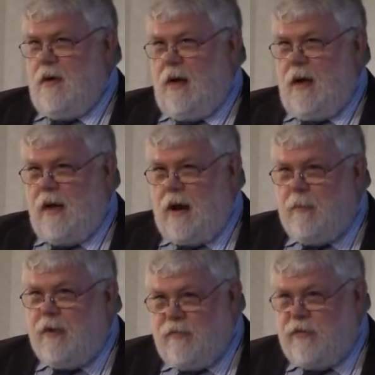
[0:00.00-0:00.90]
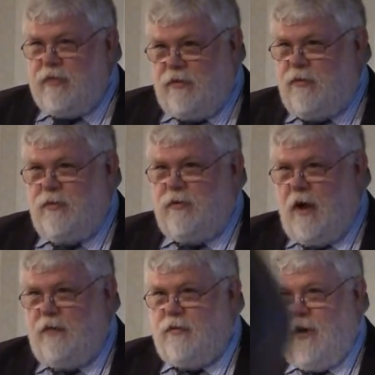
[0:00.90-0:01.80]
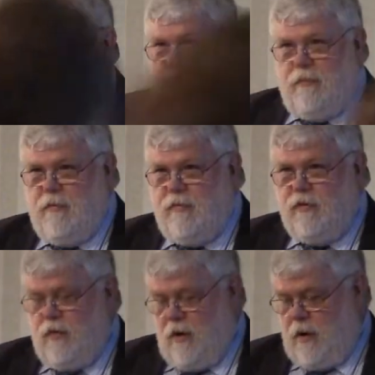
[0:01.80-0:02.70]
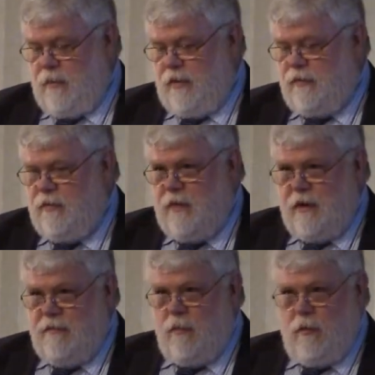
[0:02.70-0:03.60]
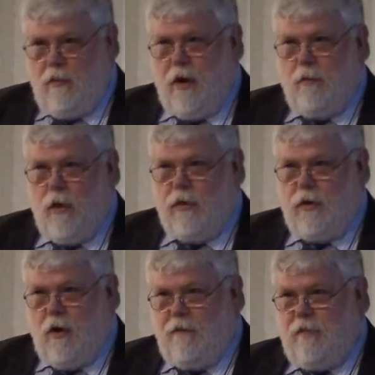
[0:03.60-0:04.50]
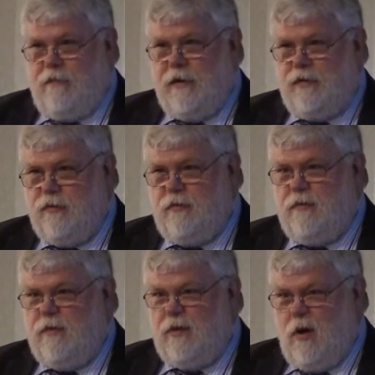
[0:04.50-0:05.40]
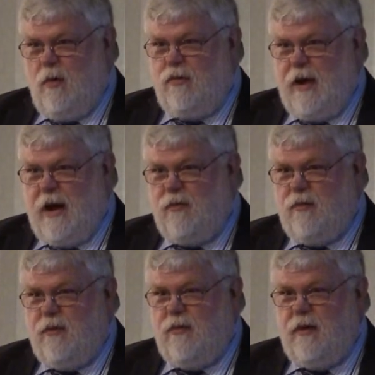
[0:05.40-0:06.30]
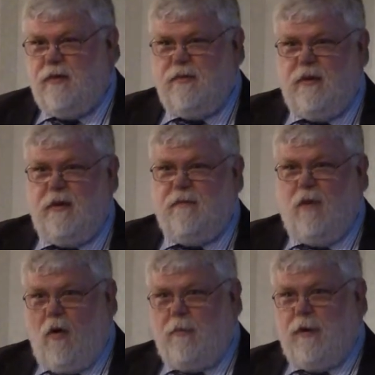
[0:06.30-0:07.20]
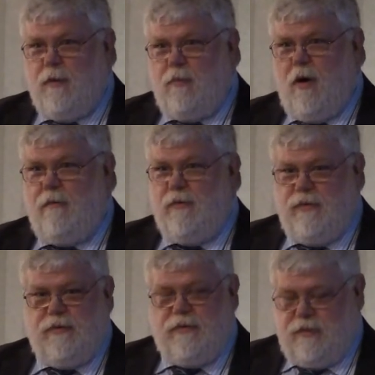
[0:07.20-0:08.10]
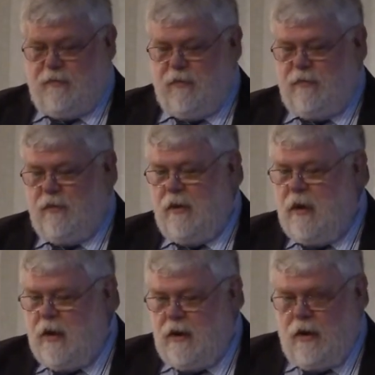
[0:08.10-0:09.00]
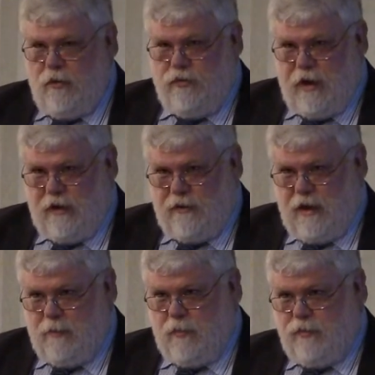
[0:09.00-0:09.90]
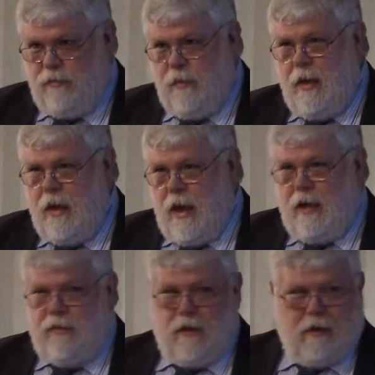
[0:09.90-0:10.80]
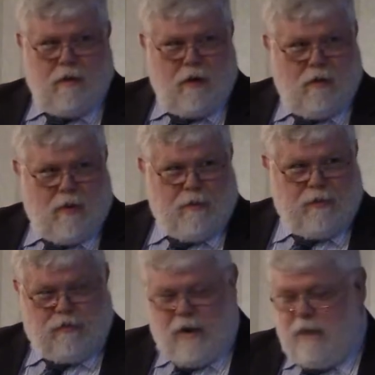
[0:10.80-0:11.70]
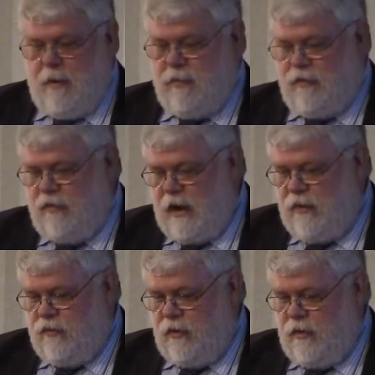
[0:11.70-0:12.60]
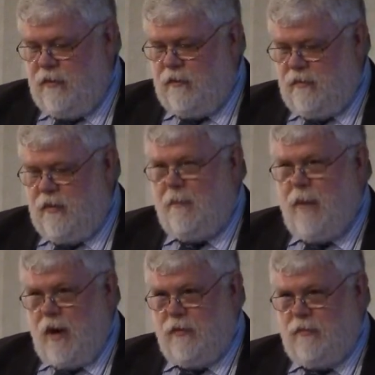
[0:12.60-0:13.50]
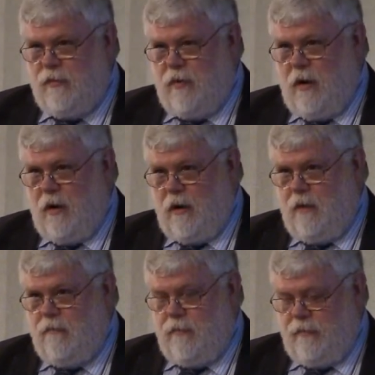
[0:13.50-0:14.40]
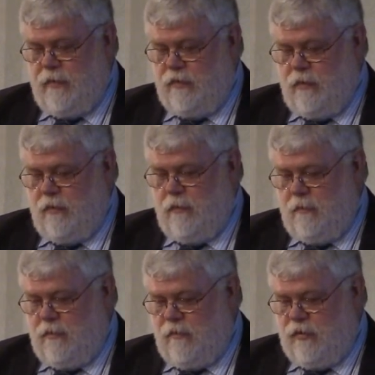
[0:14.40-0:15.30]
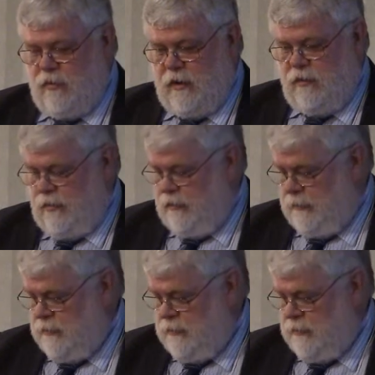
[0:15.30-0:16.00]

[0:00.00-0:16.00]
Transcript: a number of these issues touched on provincial competence, and therefore one of the novel features of these negotiations is the involvement of the provinces at several of the negotiating tables and the direct representation in some parts of the talk of provincial interests.